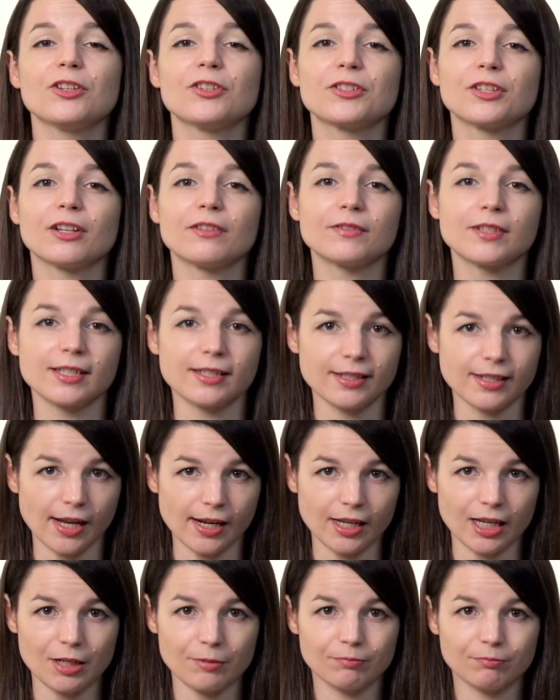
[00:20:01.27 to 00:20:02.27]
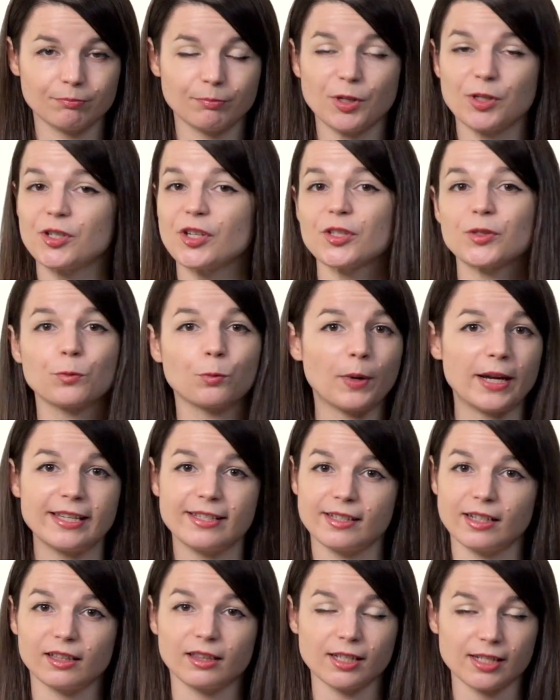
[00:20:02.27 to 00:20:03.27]
yourself to study. You're just
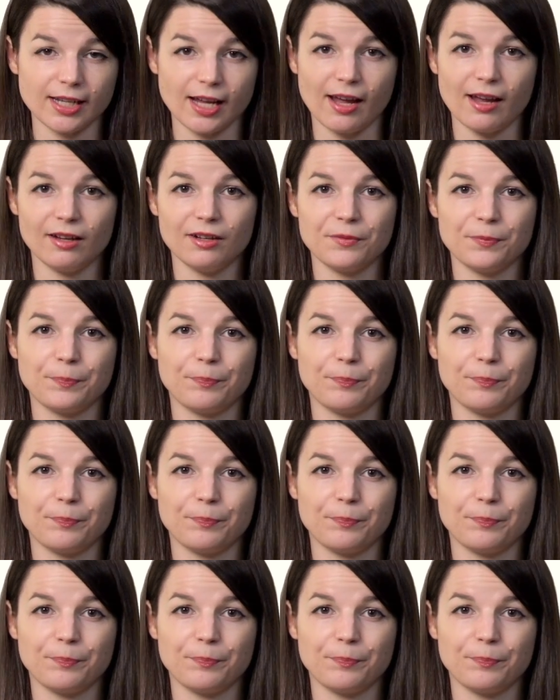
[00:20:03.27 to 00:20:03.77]
wasting the day.